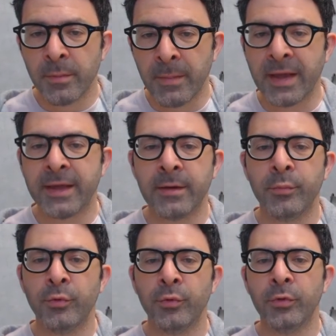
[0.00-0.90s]
make a
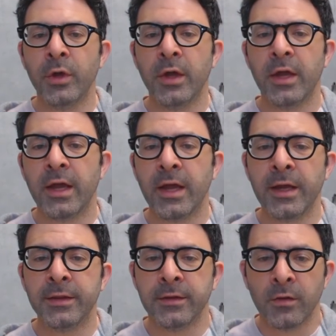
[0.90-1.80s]
brew,
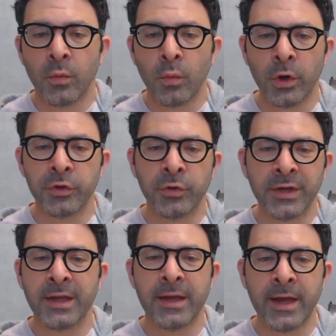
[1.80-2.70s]
and what you
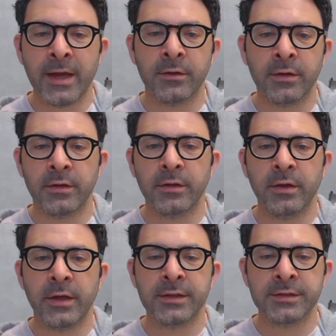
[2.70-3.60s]
get out
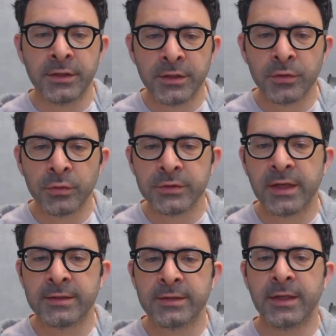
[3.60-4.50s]
as a yield
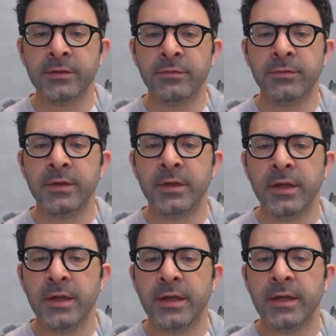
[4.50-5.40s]
at the end of it
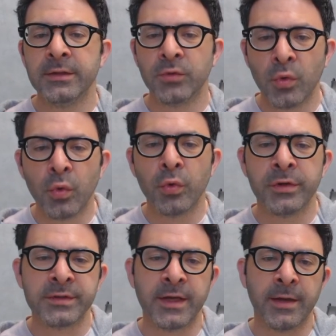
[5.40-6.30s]
is all
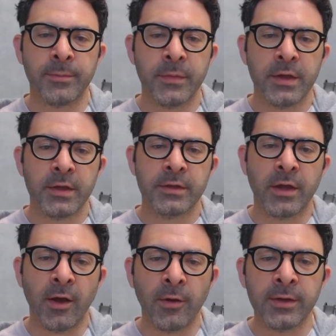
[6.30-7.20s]
the same.
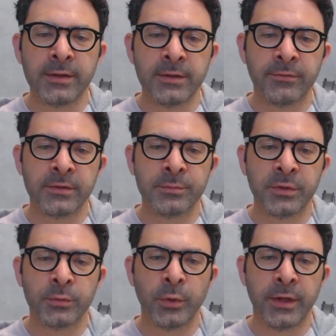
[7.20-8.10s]
The only difference
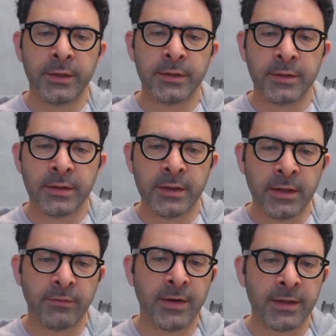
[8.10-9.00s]
between
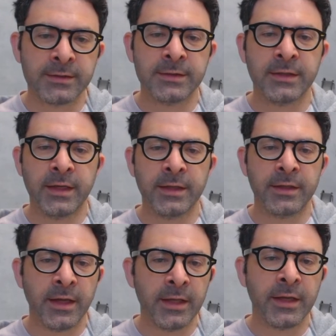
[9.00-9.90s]
the Avanti and
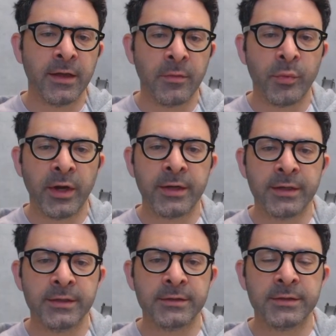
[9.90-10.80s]
any other brand
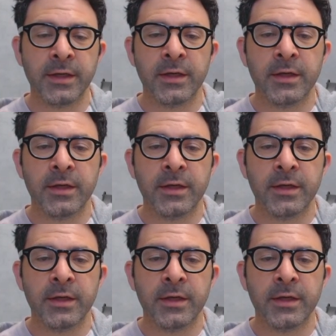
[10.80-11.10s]
is